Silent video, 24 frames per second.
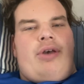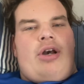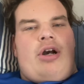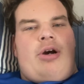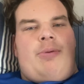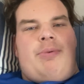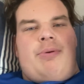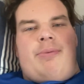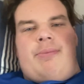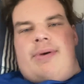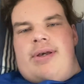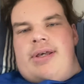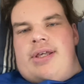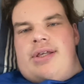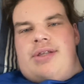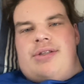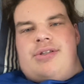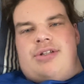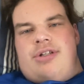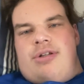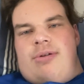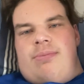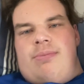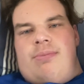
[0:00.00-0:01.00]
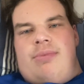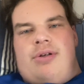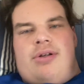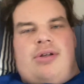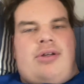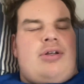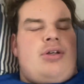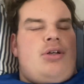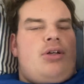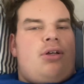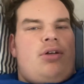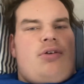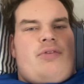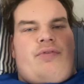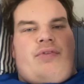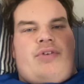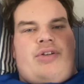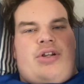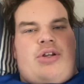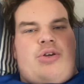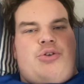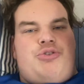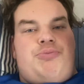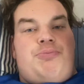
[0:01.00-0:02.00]
I'll be making some
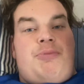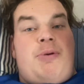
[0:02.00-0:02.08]
videos,